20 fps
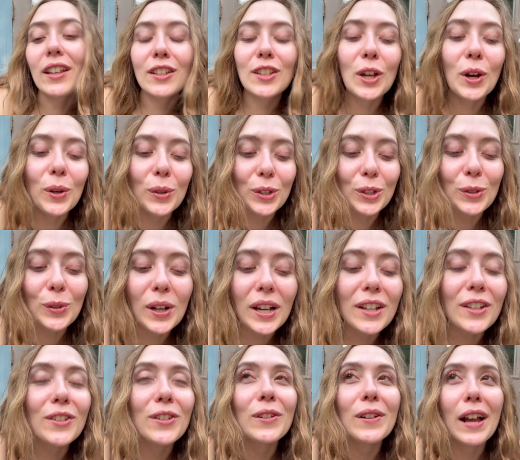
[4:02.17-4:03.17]
so you
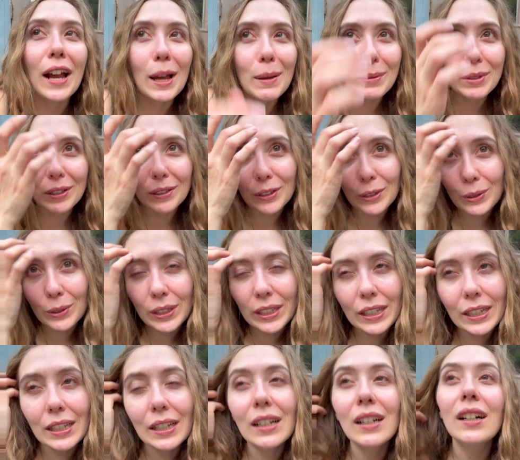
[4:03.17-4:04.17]
guys are
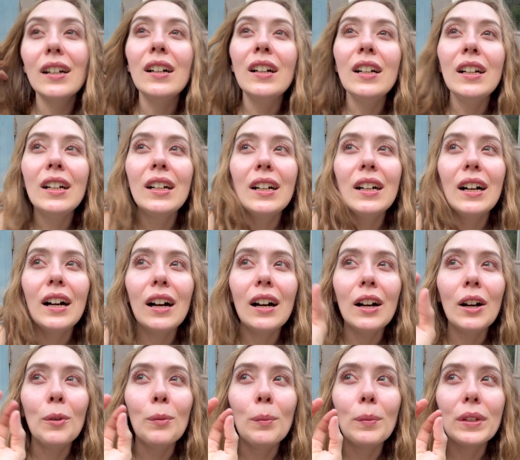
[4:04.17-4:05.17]
absolutely
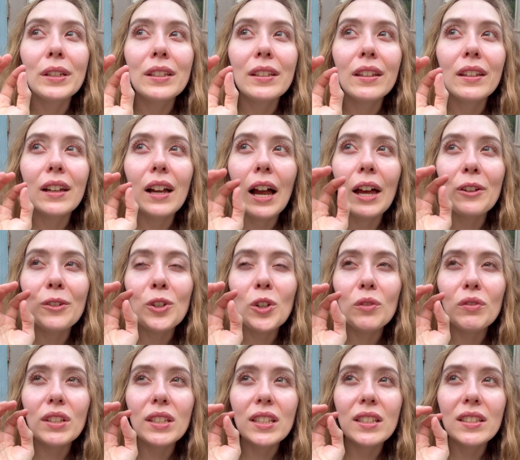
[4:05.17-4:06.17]
um I don't know
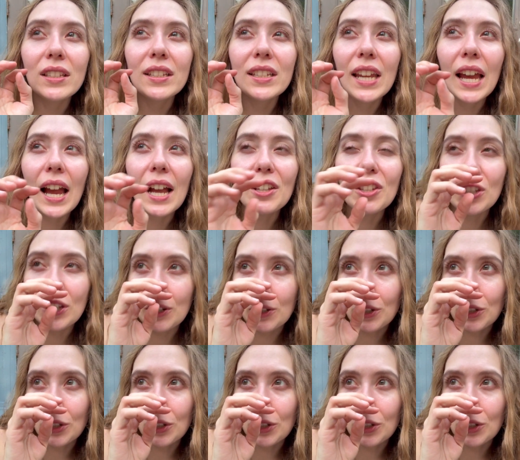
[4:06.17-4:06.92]
if this is detaching or